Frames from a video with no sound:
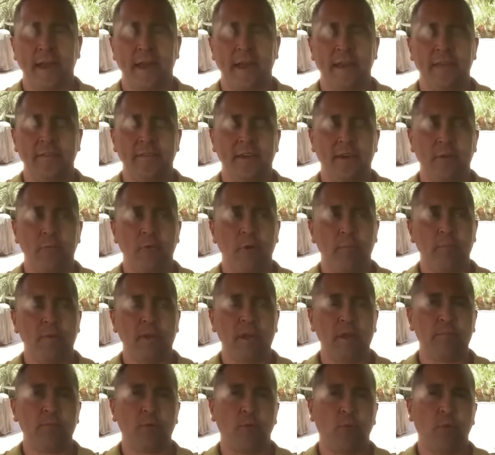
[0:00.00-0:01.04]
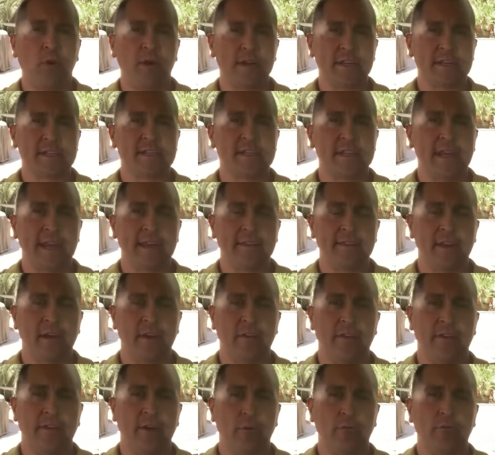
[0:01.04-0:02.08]
when people want to stay there,
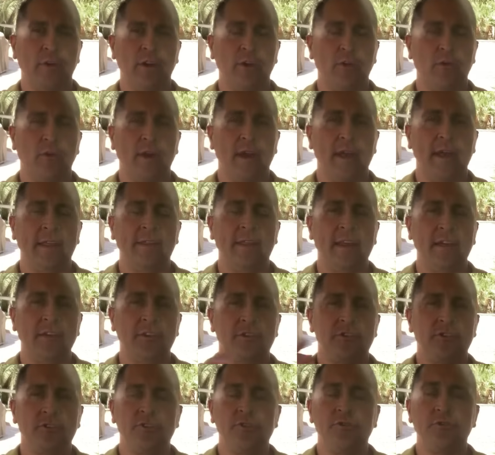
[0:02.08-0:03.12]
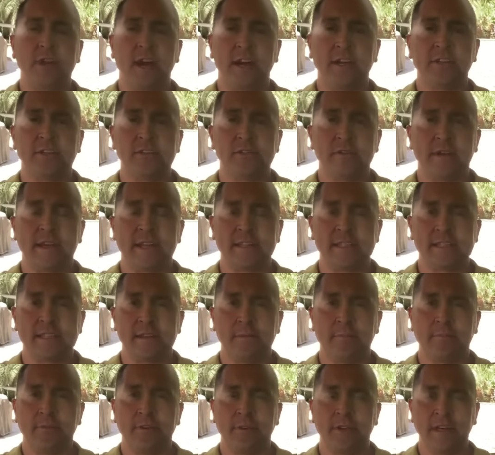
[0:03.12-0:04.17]
they'll request. And then do not do
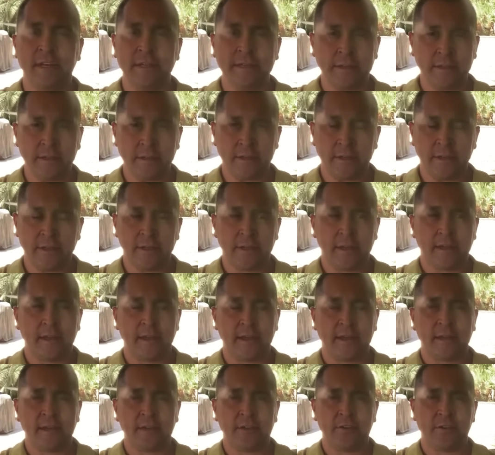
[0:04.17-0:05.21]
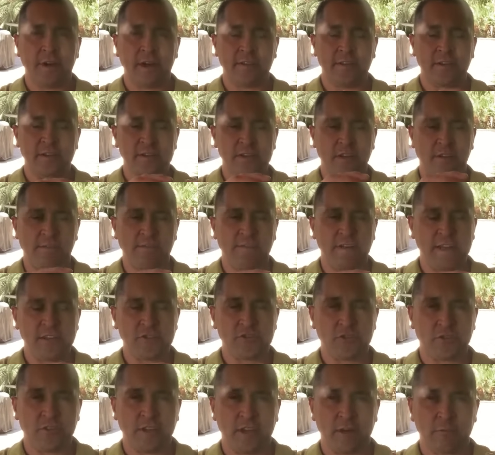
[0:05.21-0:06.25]
instant booking though. There's a
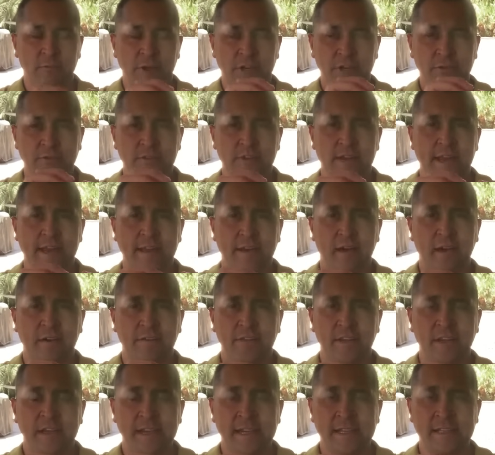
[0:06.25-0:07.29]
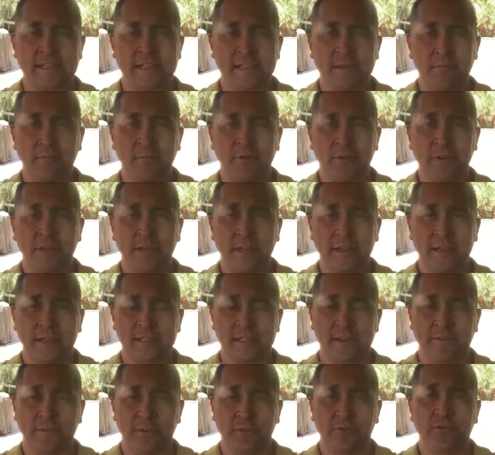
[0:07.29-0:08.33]
feature there where you take off the instant booking,
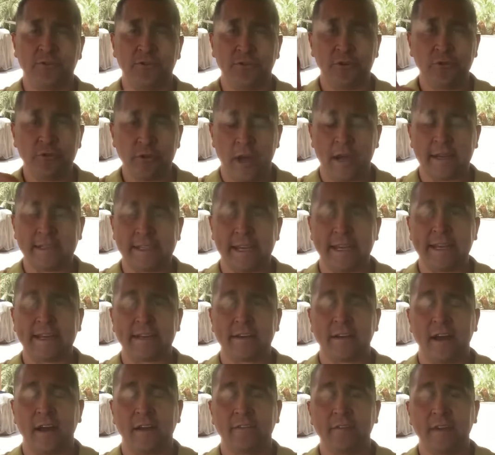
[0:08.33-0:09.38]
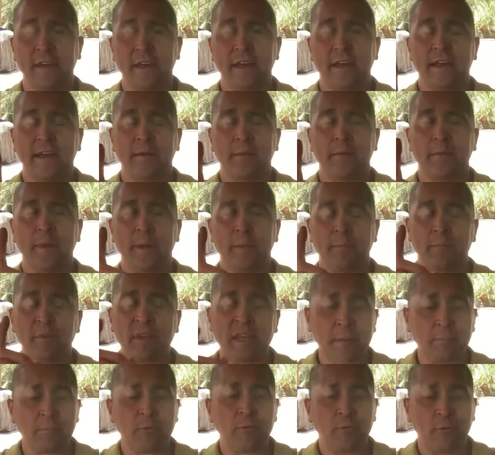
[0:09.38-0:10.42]
because if you do not take it off, then
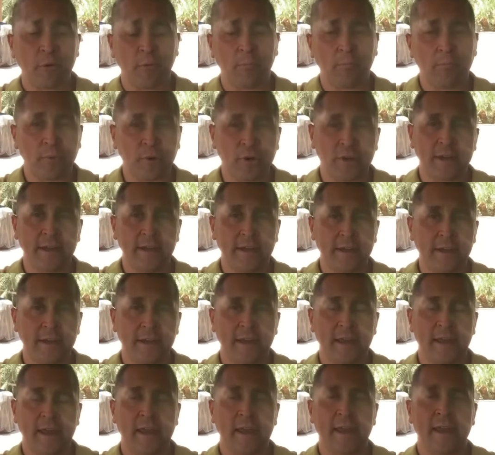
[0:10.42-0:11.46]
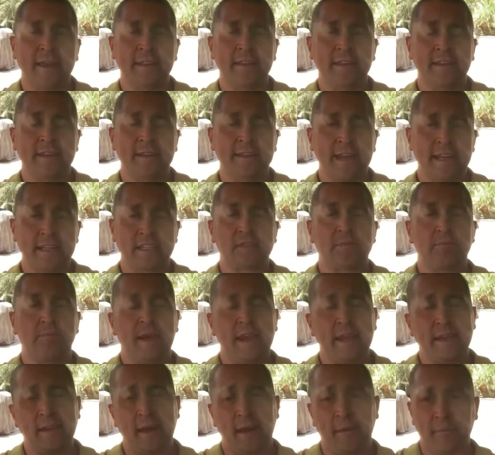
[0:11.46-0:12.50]
people will book it and the dates
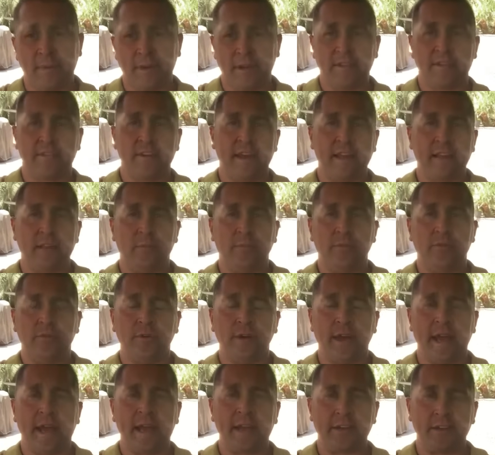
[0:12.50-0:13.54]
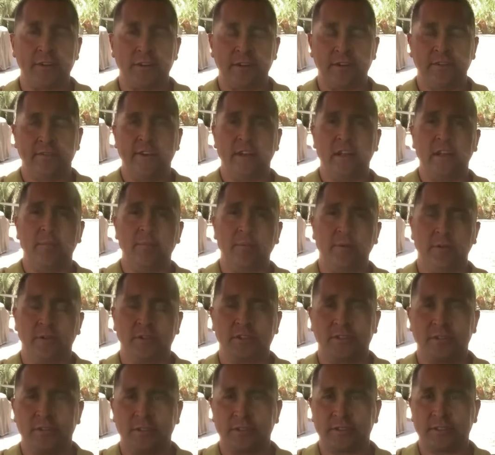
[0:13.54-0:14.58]
may not be available at your developer.
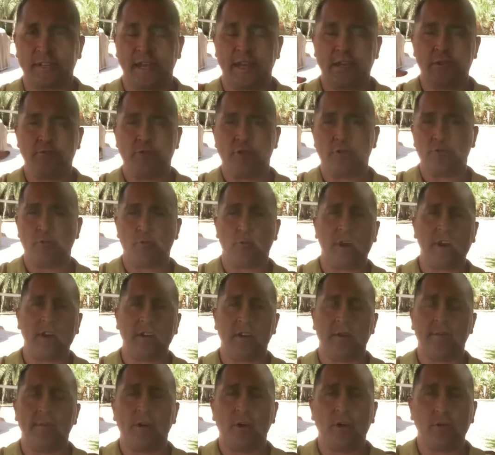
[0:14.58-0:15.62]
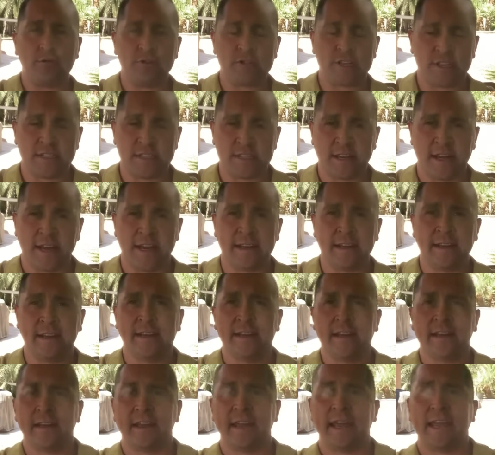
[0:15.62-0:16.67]
So say you own Wyndham Oceanside
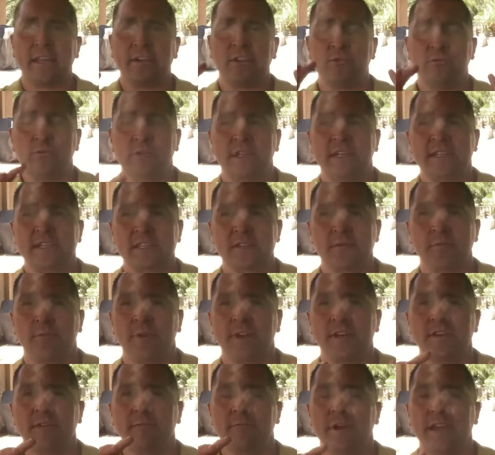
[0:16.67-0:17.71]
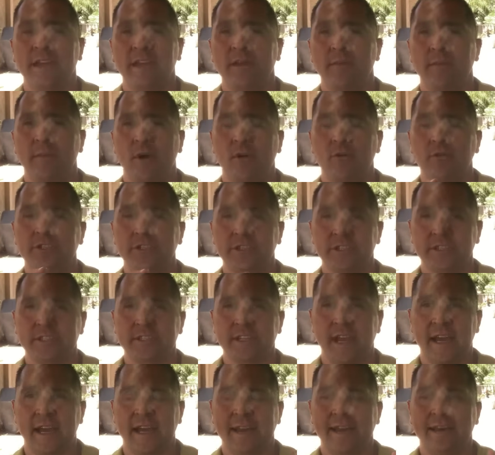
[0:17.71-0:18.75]
and you list Wyndham
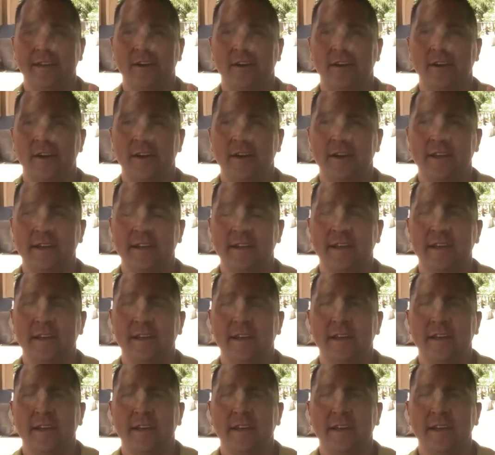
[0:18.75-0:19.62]
Oceanside on